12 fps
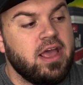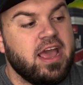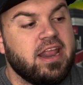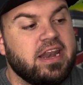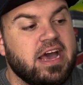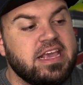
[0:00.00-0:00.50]

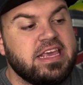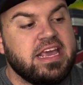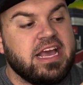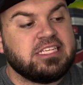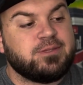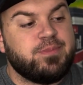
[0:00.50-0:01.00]
and Nike
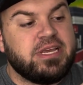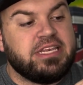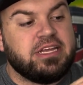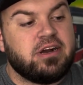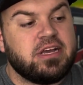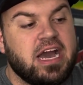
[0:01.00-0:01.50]
SB
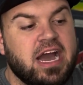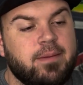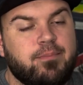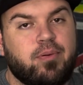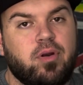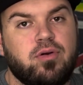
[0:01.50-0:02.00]
Dunk High
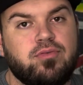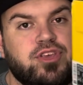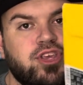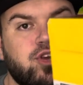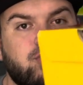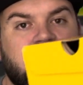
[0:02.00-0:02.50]
Pro
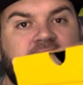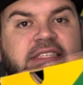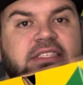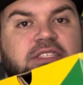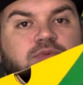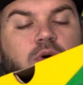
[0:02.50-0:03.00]

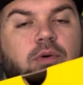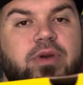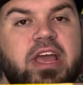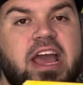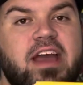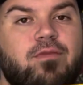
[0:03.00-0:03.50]
QS is what
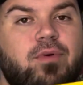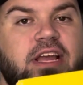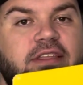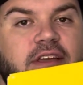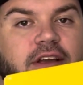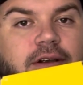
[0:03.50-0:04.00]
we have
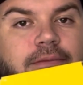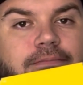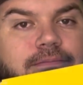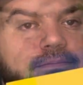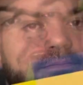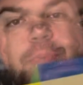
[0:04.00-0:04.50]
right there.
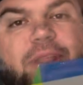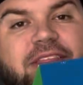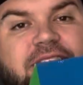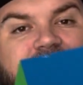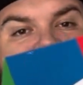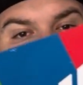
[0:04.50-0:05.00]
Opening this